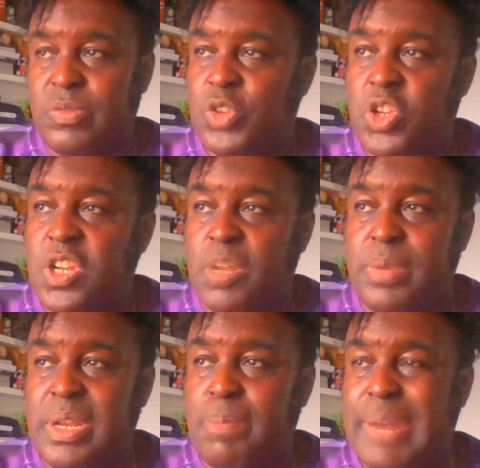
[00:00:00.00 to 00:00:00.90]
Shouldn't have
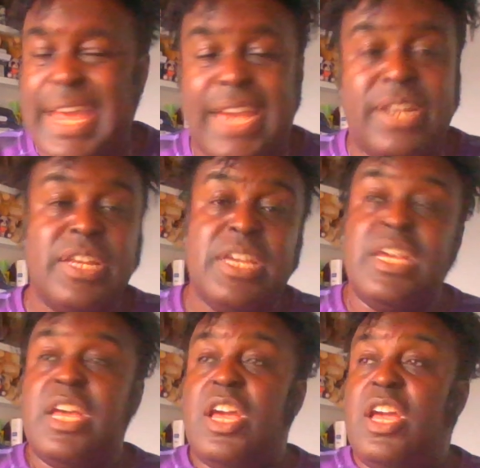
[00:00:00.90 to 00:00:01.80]
been the plan.
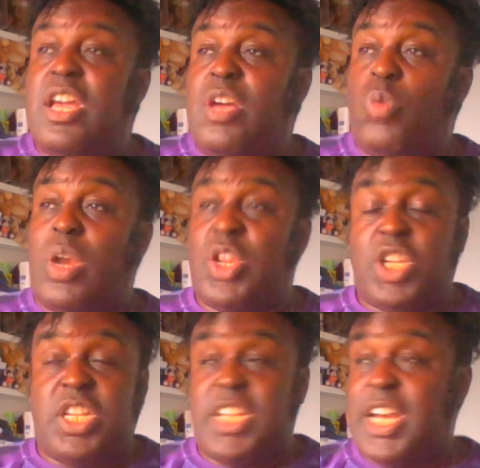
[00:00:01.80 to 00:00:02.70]
What they
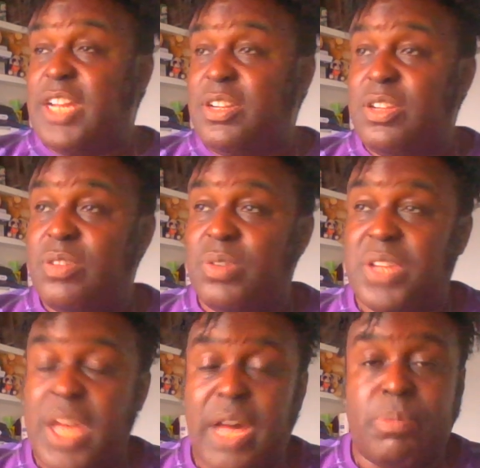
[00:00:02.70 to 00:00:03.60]
should have done was
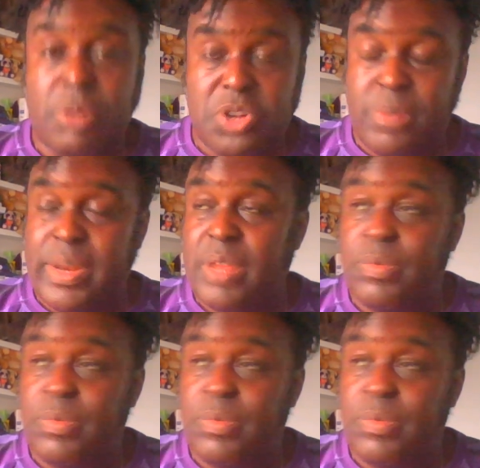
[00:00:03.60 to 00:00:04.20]
hire a project manager.